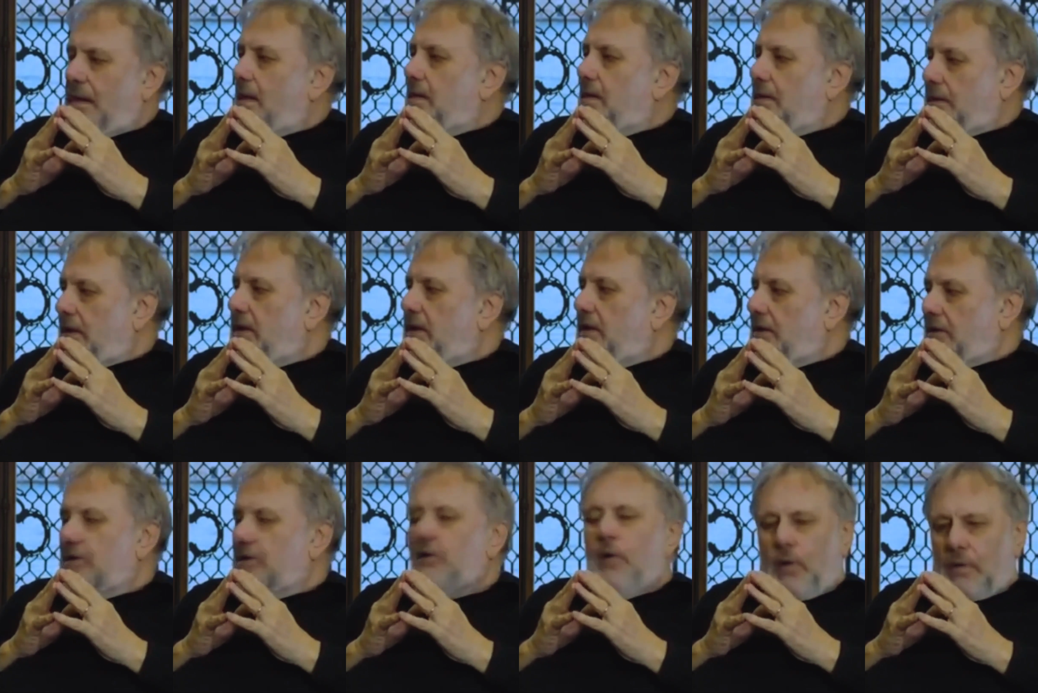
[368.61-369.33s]
He
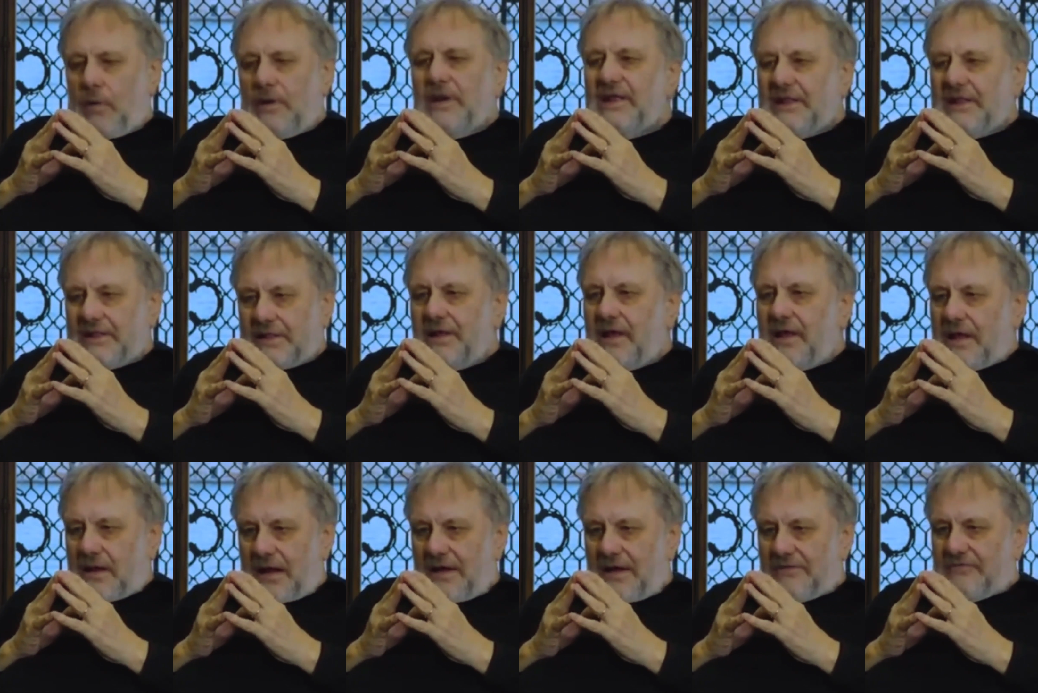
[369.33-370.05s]
is honest
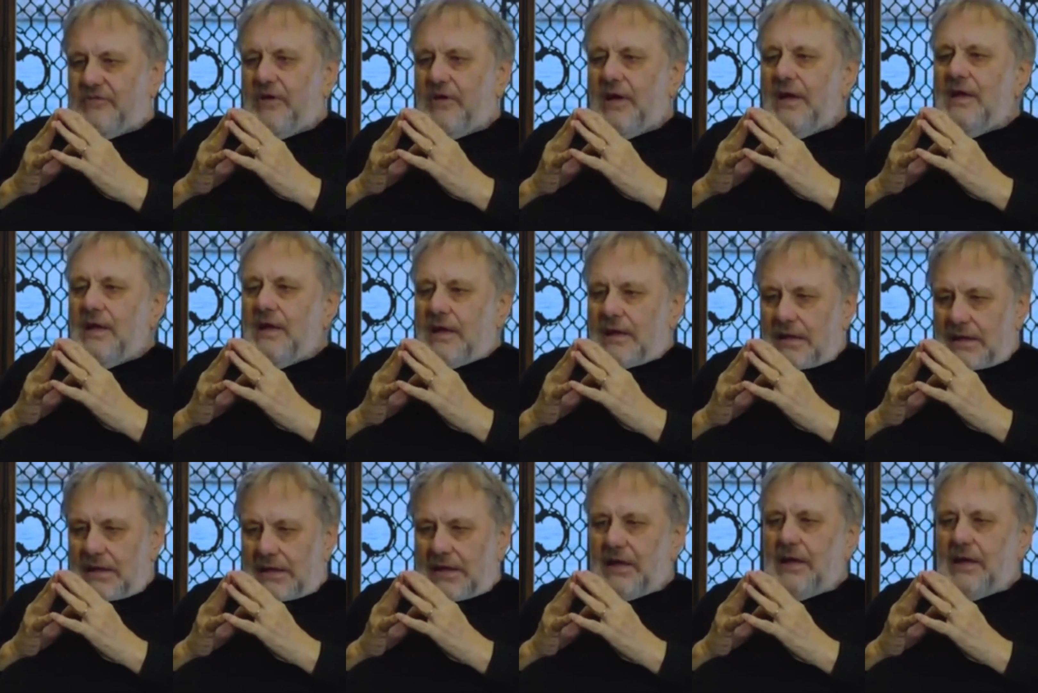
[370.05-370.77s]
enough
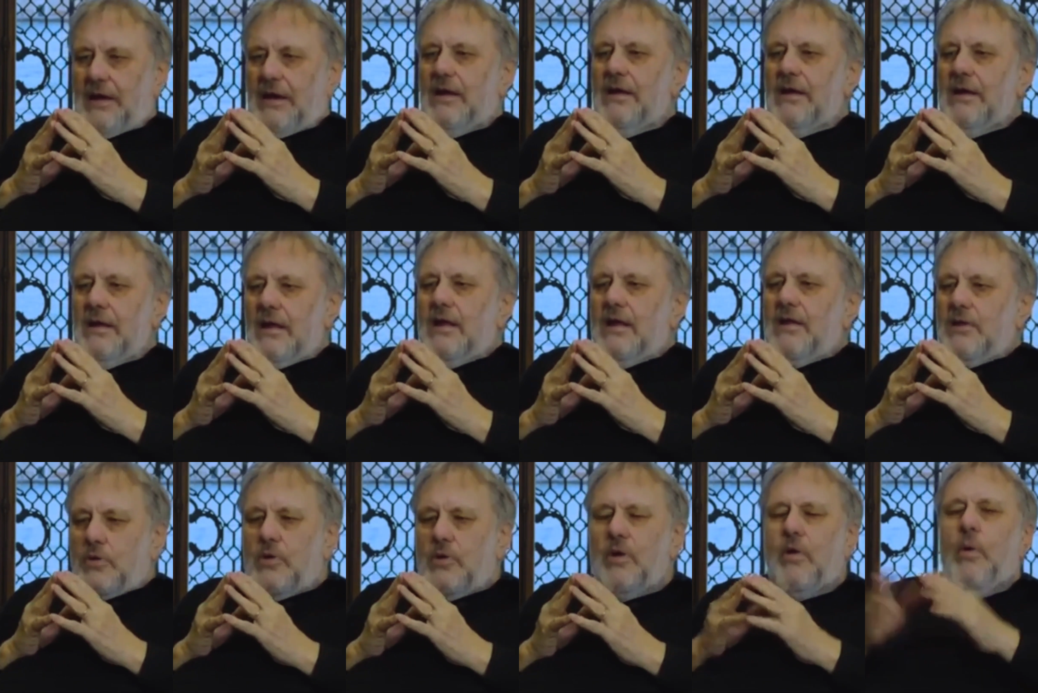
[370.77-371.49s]
here,
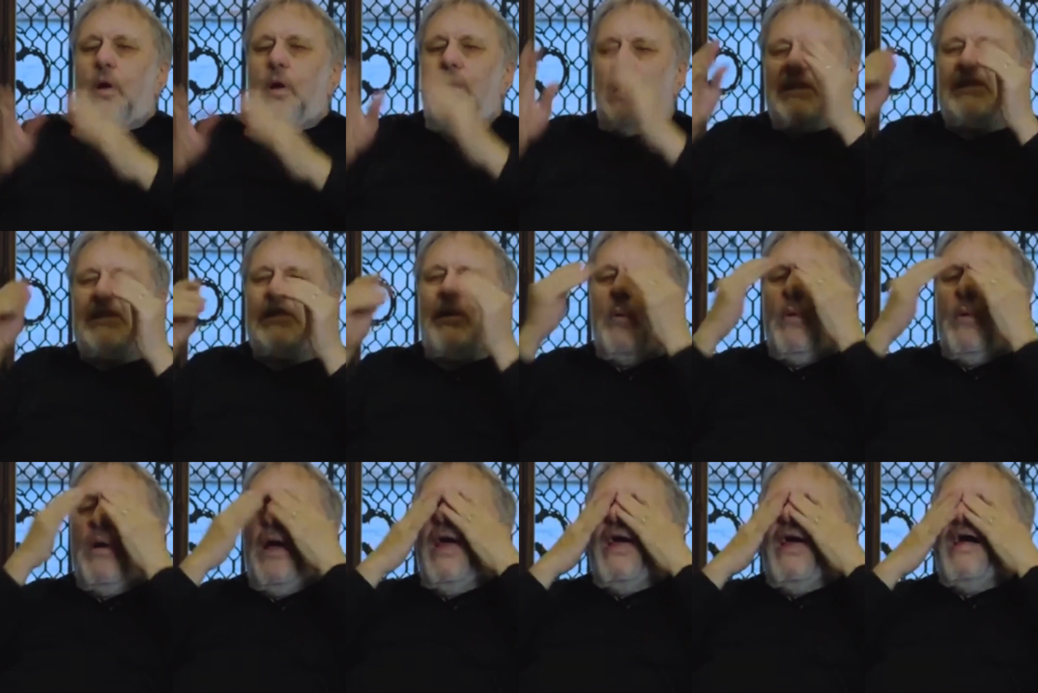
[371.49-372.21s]
you know.
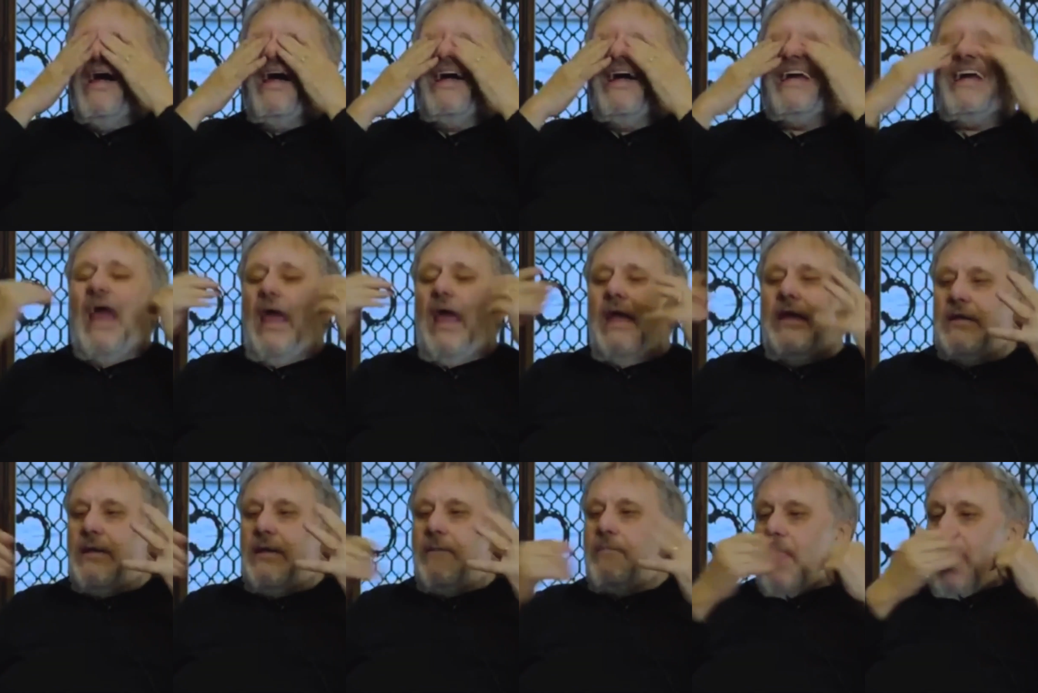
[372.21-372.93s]
So,
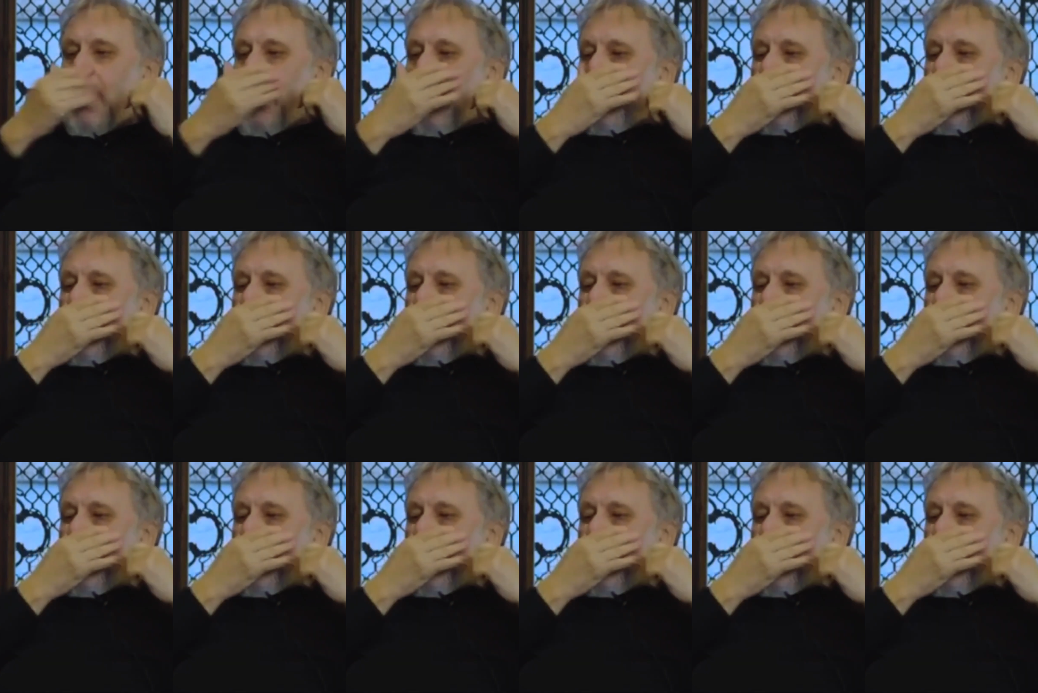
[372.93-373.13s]
again,